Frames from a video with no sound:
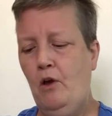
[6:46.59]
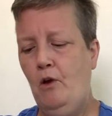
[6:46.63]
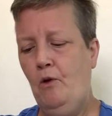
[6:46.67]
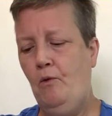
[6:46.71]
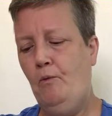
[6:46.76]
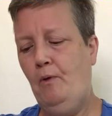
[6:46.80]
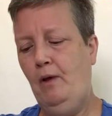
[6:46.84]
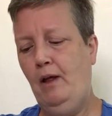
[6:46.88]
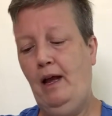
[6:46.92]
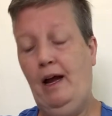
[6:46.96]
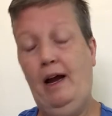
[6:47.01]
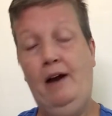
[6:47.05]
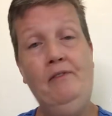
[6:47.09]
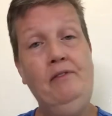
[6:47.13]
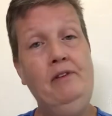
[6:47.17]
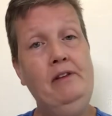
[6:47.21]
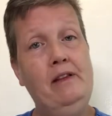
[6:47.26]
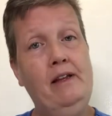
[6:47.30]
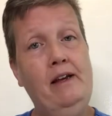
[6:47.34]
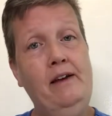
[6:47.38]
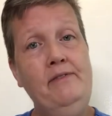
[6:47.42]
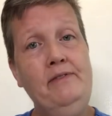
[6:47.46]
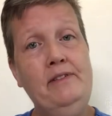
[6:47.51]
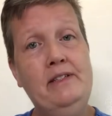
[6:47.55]
Well, I would
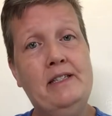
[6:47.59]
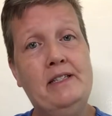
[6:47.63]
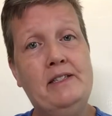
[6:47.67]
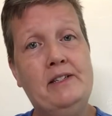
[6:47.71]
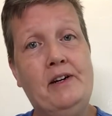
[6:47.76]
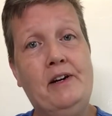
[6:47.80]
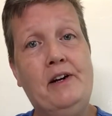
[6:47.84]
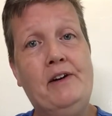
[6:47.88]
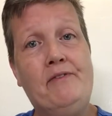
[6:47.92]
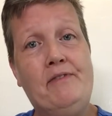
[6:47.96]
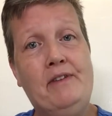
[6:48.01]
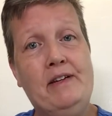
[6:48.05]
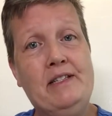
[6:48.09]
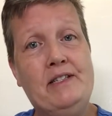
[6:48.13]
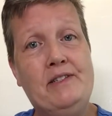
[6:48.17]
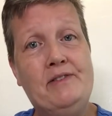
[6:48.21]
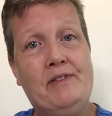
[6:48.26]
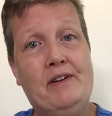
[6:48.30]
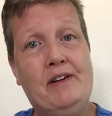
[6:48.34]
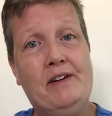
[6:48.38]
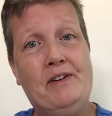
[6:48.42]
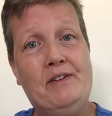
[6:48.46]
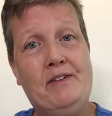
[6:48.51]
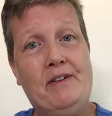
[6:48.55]
love to start a restaurant